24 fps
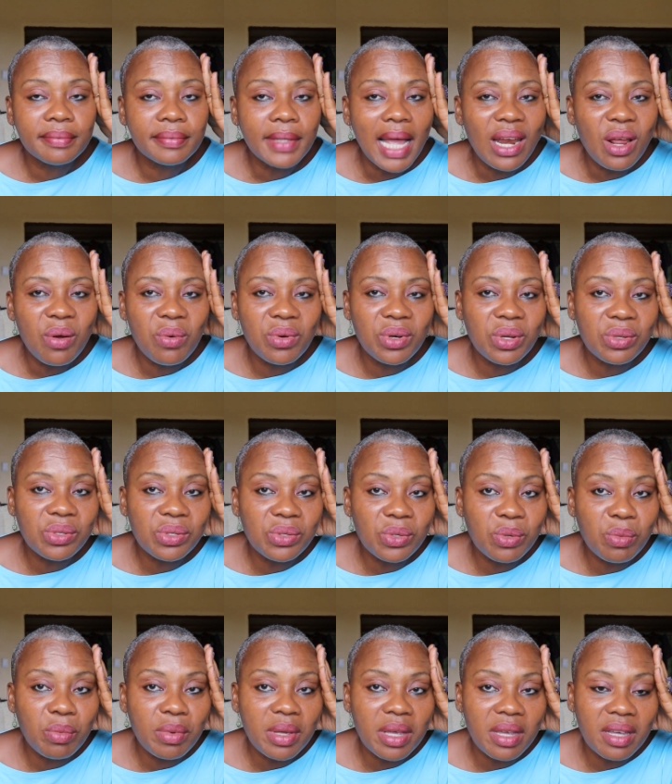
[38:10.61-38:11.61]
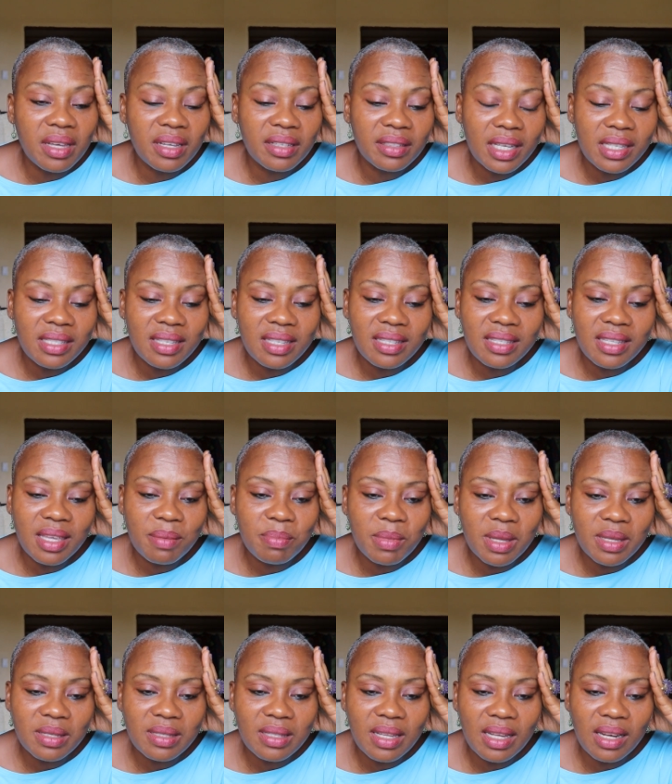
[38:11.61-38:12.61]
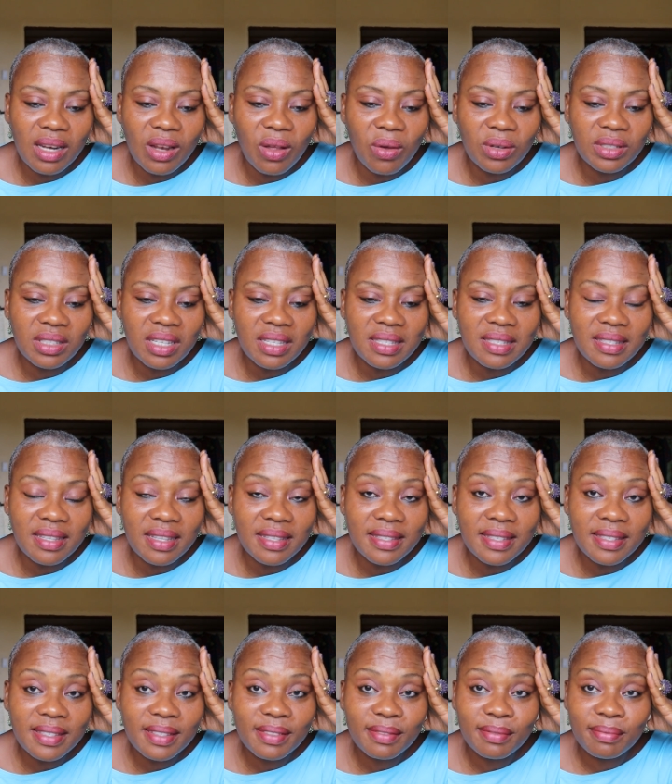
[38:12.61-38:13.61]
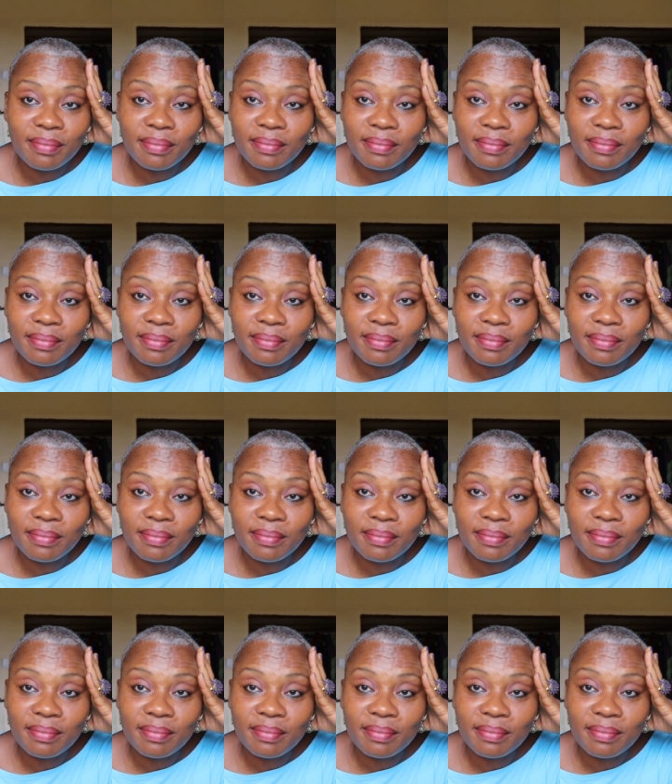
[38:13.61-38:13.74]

I don't want to zoom in. Let's just keep this thing going distance.